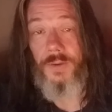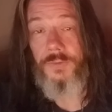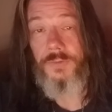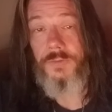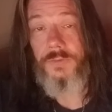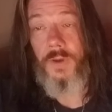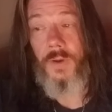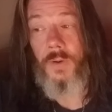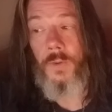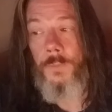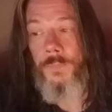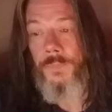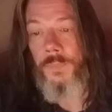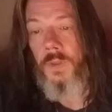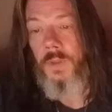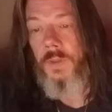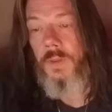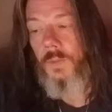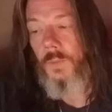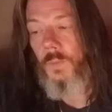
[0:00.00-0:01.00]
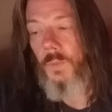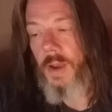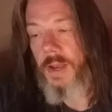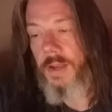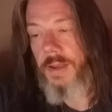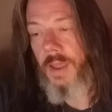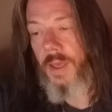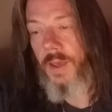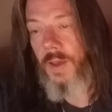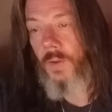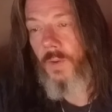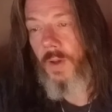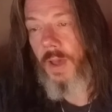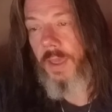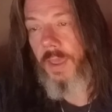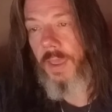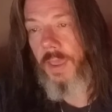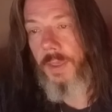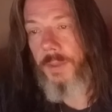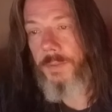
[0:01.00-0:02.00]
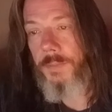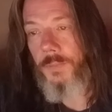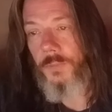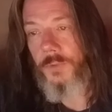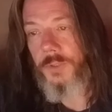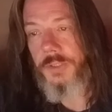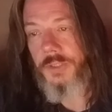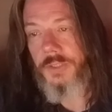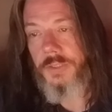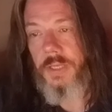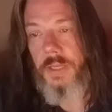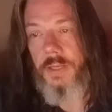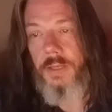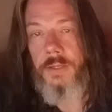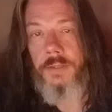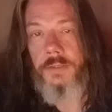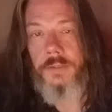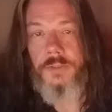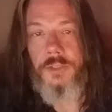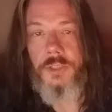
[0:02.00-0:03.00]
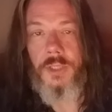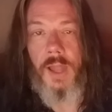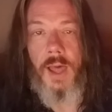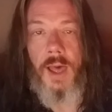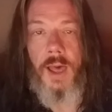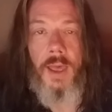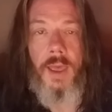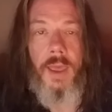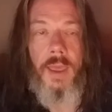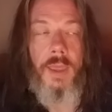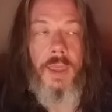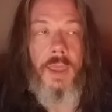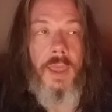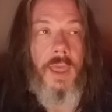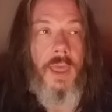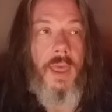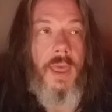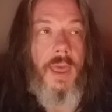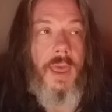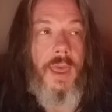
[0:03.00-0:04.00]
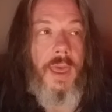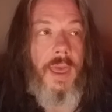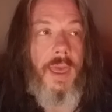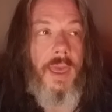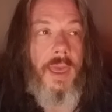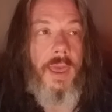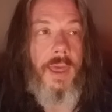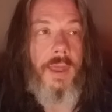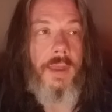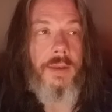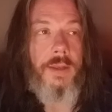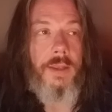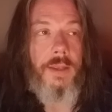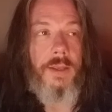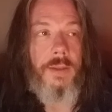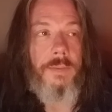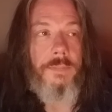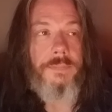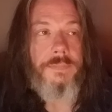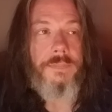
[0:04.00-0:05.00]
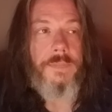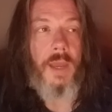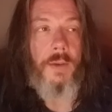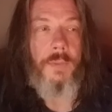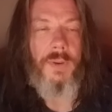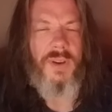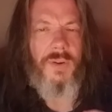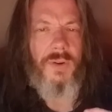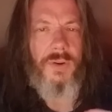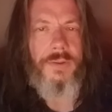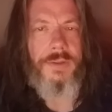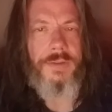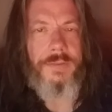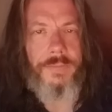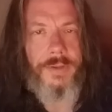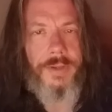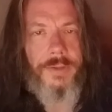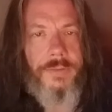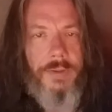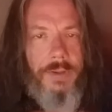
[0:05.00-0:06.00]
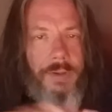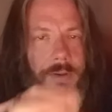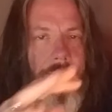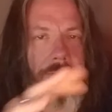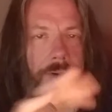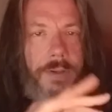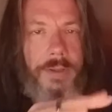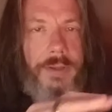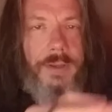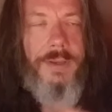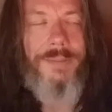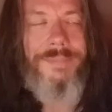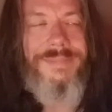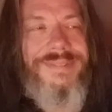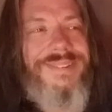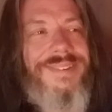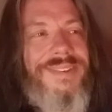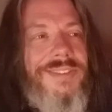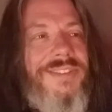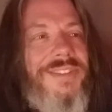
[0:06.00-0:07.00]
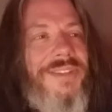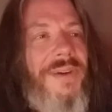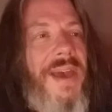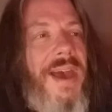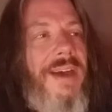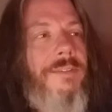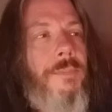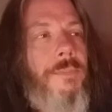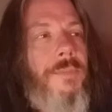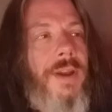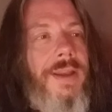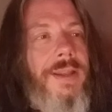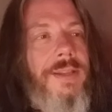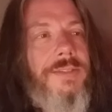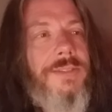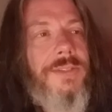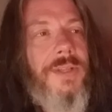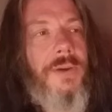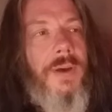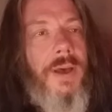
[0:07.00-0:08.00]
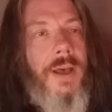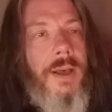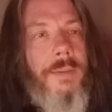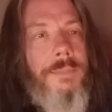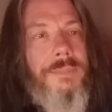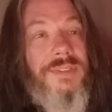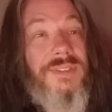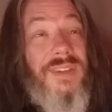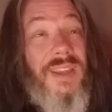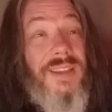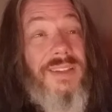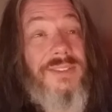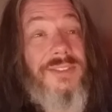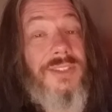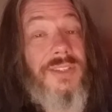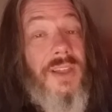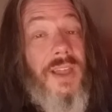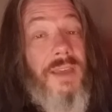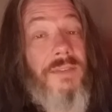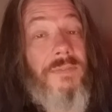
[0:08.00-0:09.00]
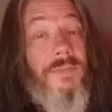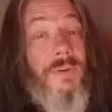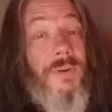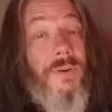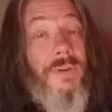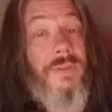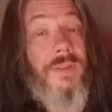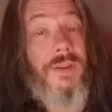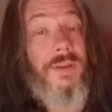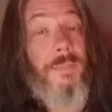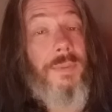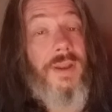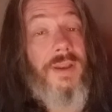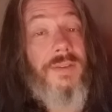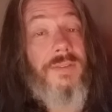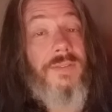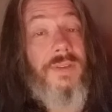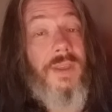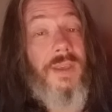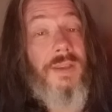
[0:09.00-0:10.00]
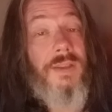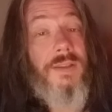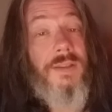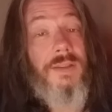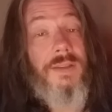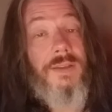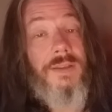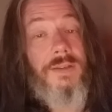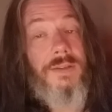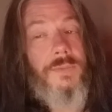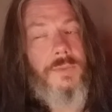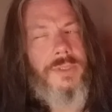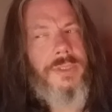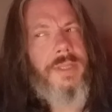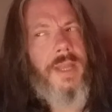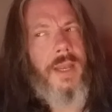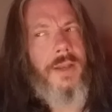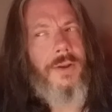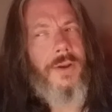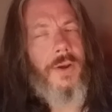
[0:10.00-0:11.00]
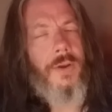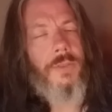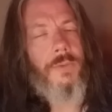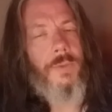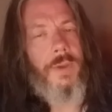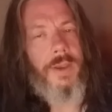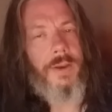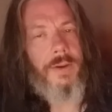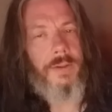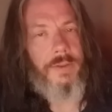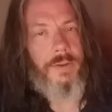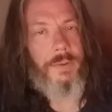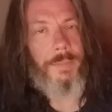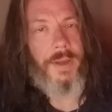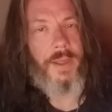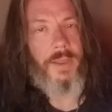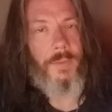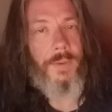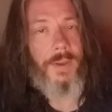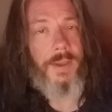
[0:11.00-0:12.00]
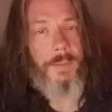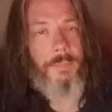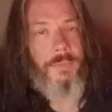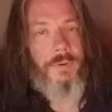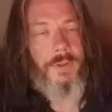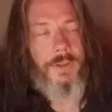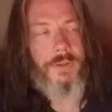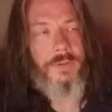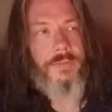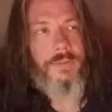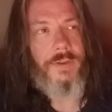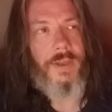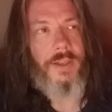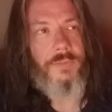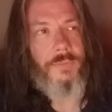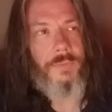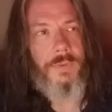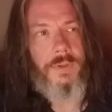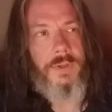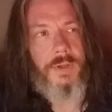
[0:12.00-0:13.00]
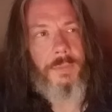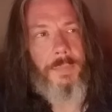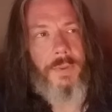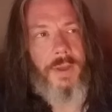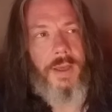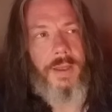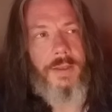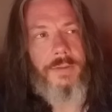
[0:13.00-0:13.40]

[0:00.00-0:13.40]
So right now we're just hitting into July, and I record these videos a little early just so I have them ready. So today is July 4th, Independence Day. We just had an earthquake earlier, by the way, a pretty good sized one nearby.